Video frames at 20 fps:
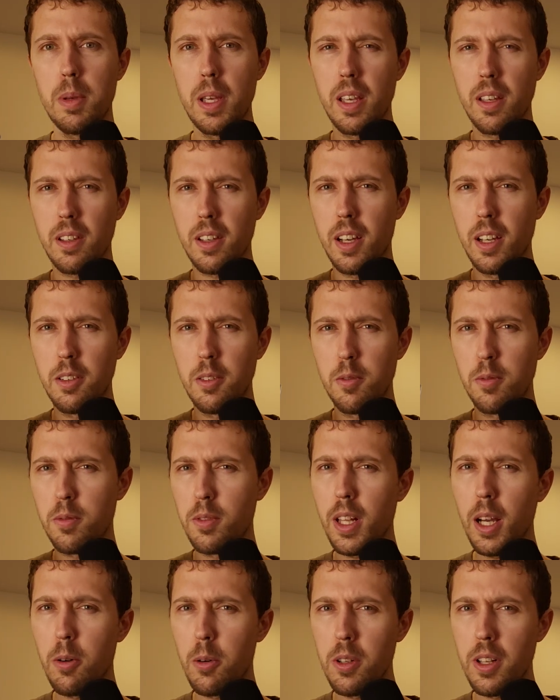And being kind of
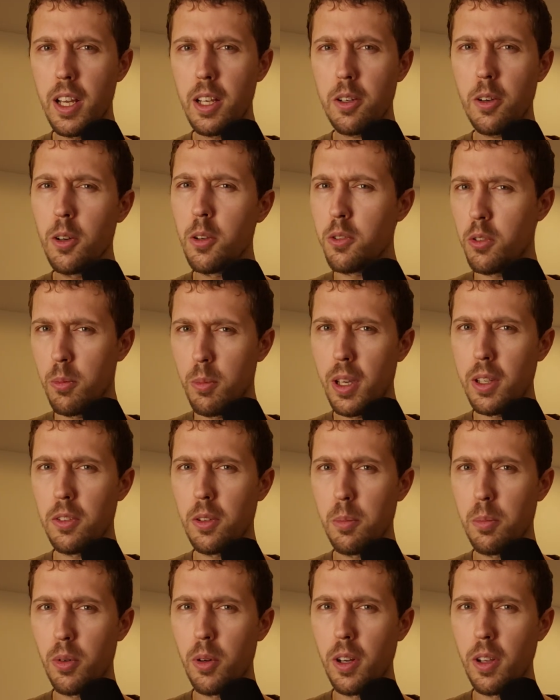flour-like also
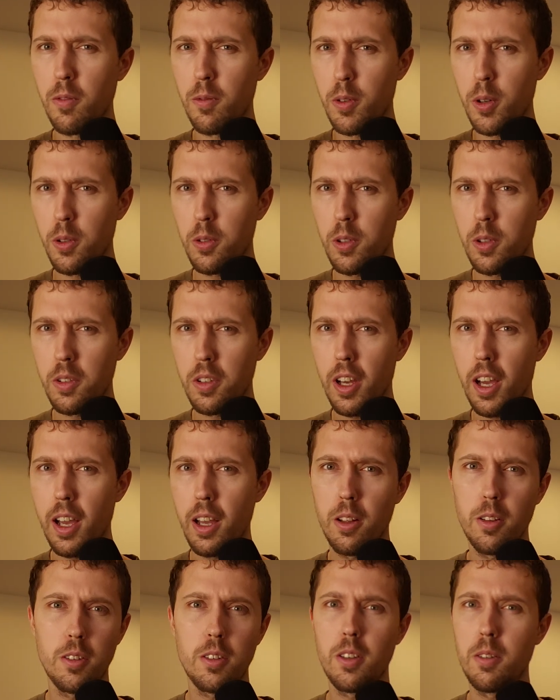makes it pretty
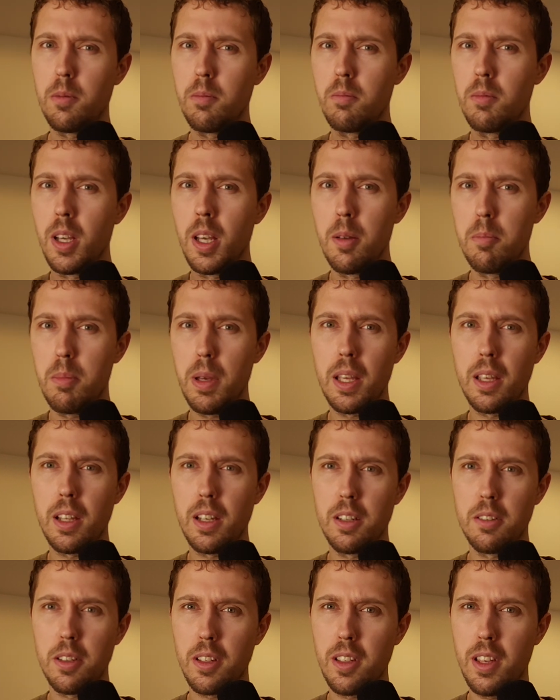versatile. You can bake
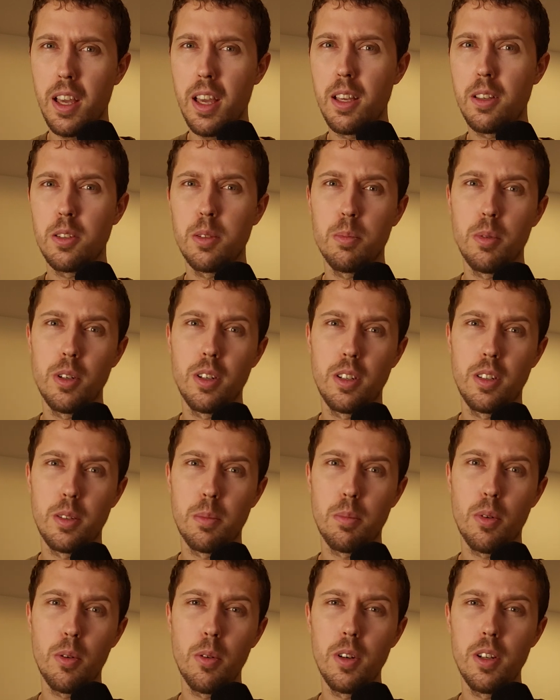it into cakes, put it
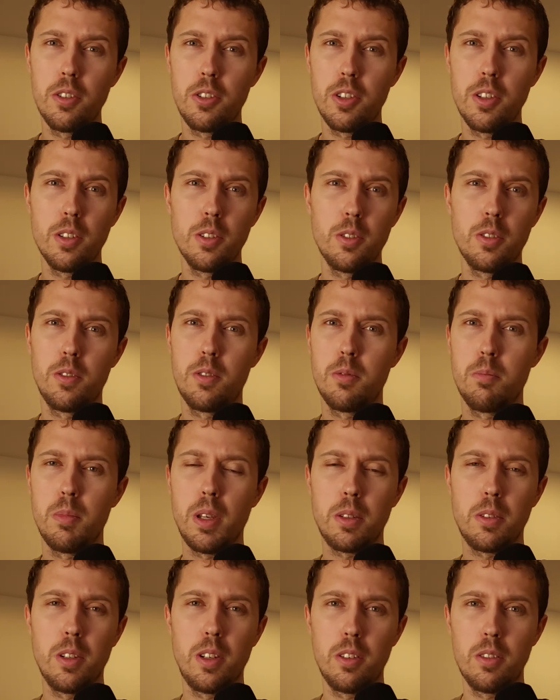into porridges,
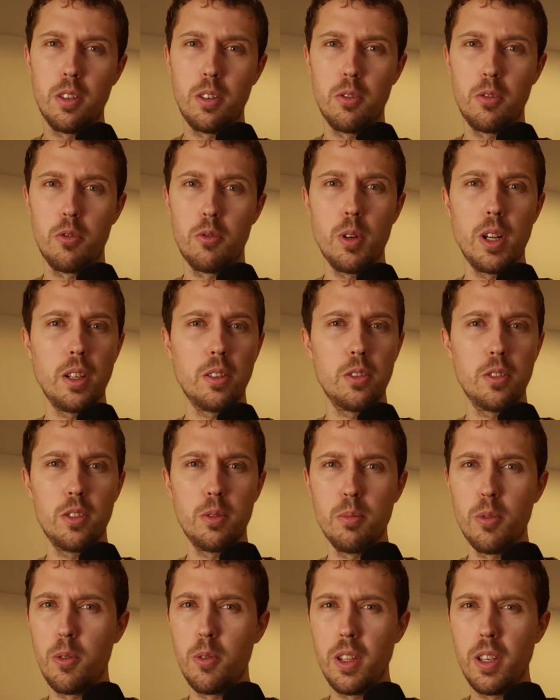mix it into
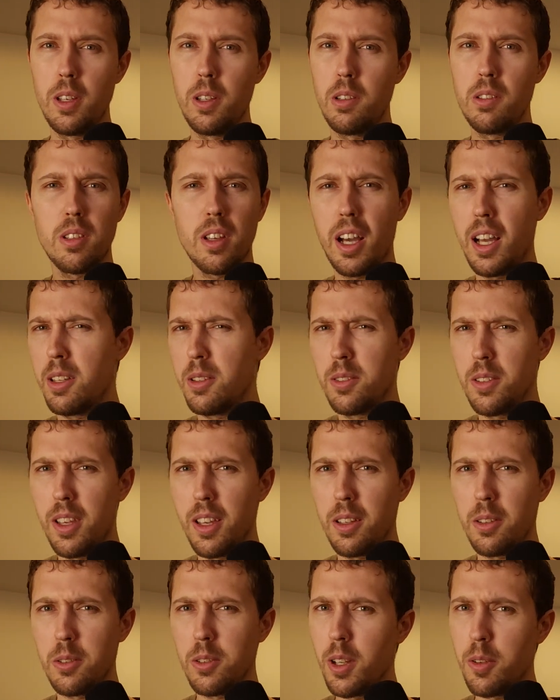drinks, smoothies,
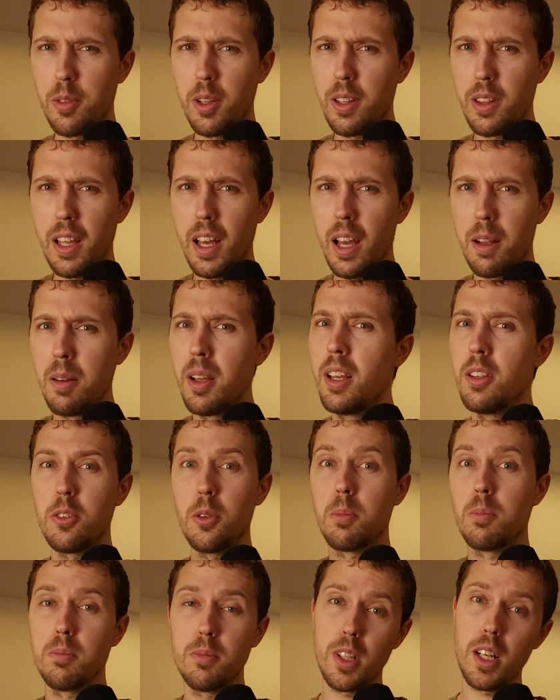icing, stuff like that.
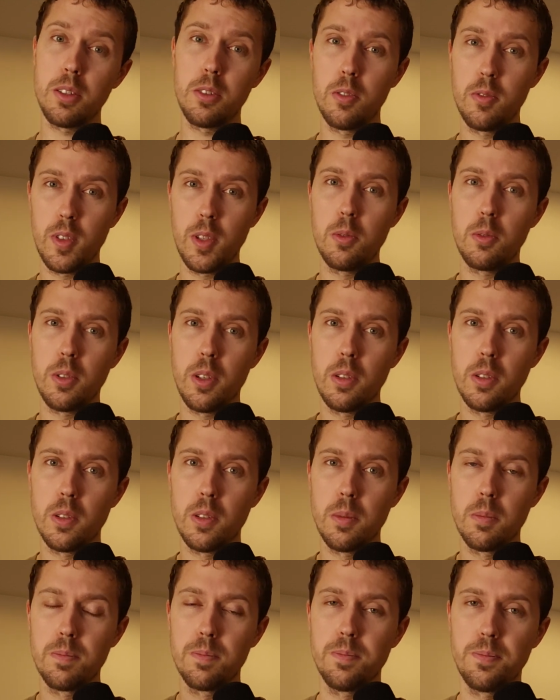So lots of
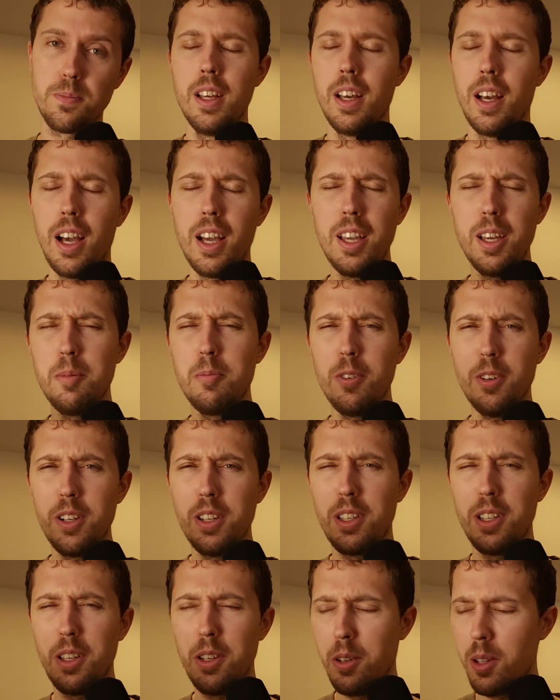uses. I am
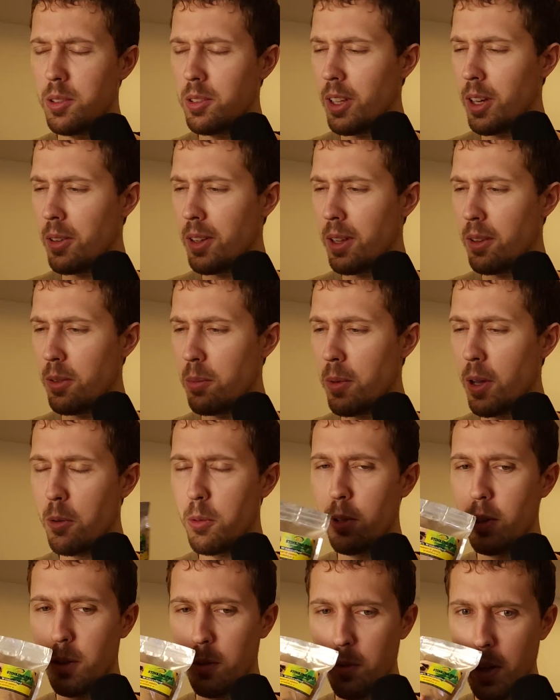very curious how that
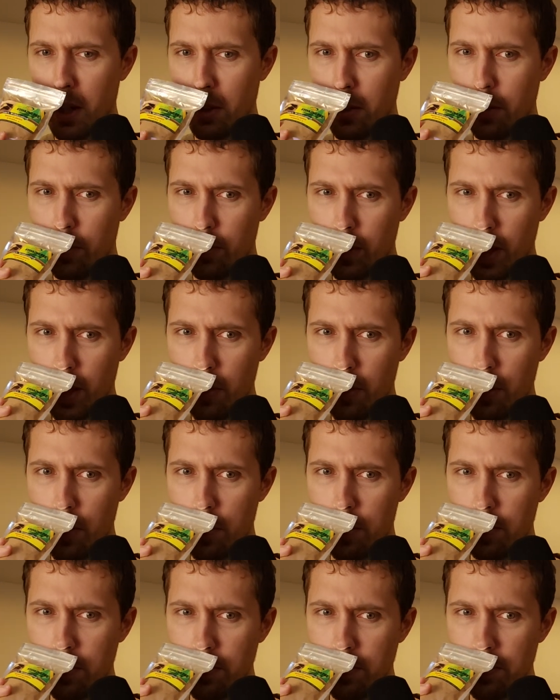smell will affect the
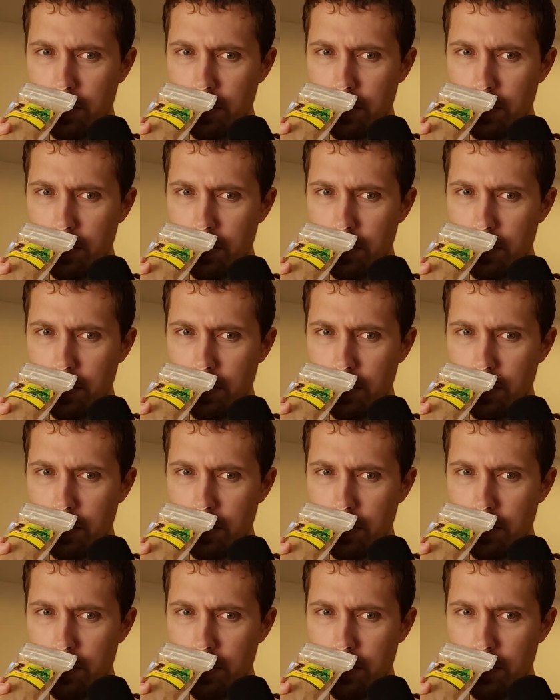flavor.